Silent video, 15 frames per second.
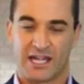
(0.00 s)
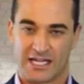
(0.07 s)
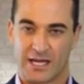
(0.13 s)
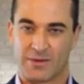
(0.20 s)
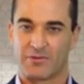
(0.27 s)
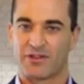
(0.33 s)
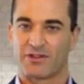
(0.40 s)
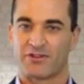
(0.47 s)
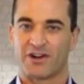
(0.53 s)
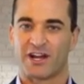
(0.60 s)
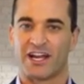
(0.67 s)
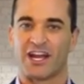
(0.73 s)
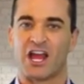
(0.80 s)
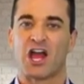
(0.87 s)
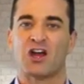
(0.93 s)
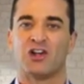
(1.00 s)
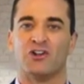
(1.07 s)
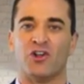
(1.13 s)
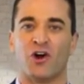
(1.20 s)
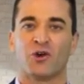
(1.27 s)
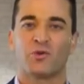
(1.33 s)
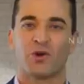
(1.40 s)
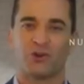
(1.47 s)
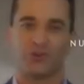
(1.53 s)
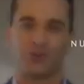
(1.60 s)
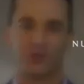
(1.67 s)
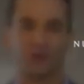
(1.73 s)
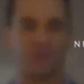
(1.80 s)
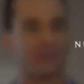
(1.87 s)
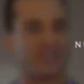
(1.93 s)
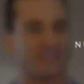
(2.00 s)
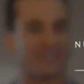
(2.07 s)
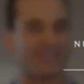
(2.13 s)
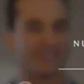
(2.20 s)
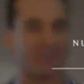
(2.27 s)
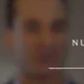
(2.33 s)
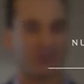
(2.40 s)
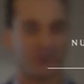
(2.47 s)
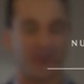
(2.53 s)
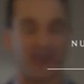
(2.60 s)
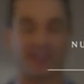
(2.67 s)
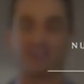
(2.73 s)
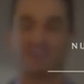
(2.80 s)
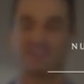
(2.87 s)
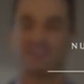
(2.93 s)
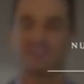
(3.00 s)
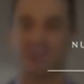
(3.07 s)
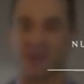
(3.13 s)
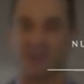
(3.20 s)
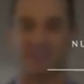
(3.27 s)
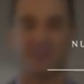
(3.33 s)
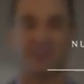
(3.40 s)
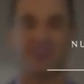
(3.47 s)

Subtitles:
Number 3, know what you and your business are good at and start